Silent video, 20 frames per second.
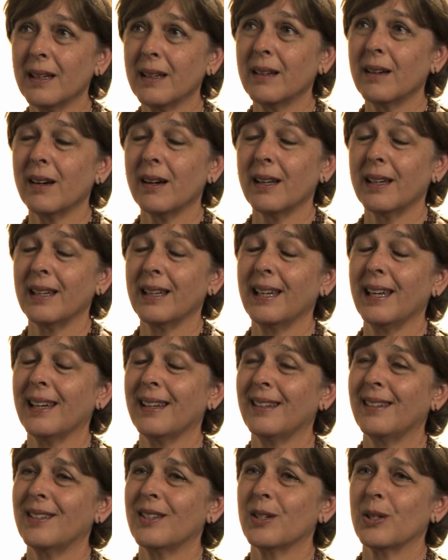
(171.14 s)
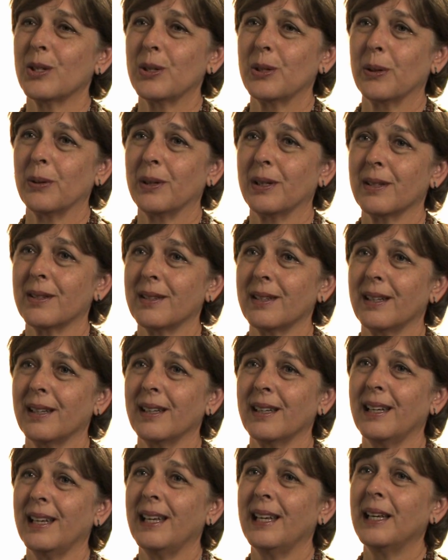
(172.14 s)
God again just showed us
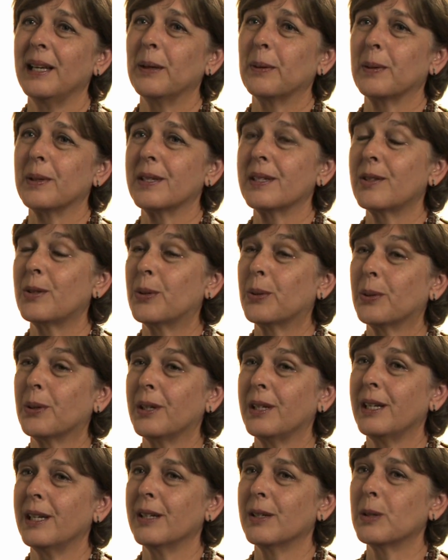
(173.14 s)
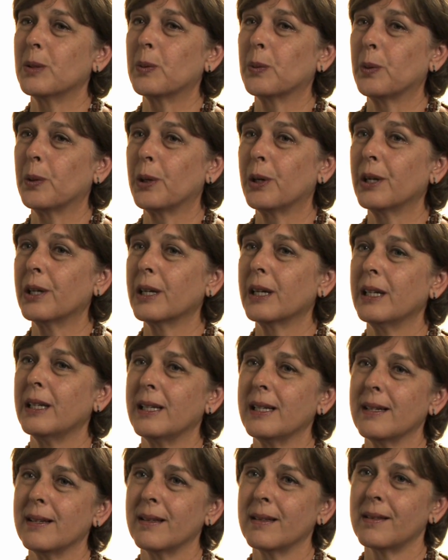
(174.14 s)
that it was truly His work and
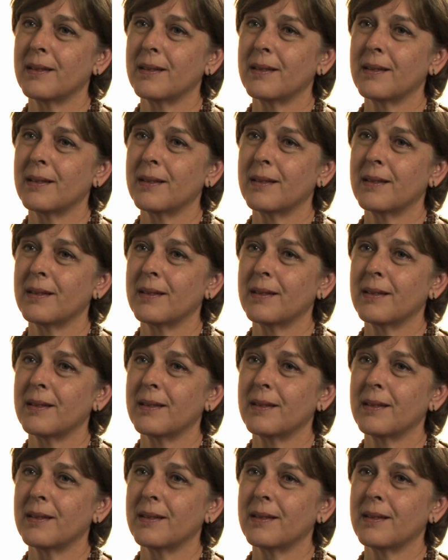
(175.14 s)
His